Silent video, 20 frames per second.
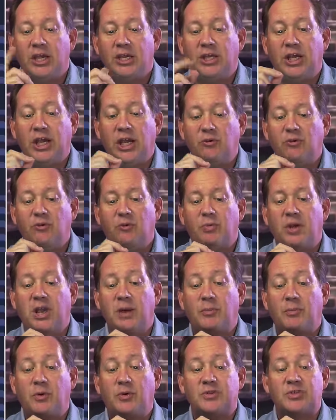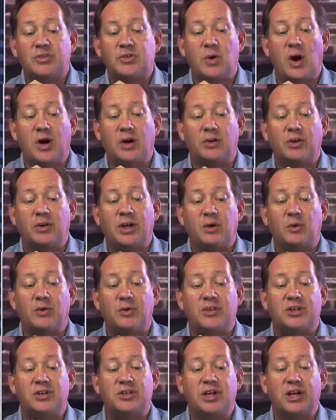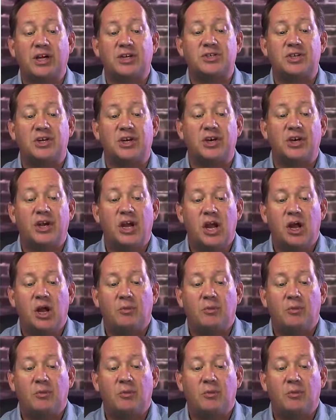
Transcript: Give people struggling with addiction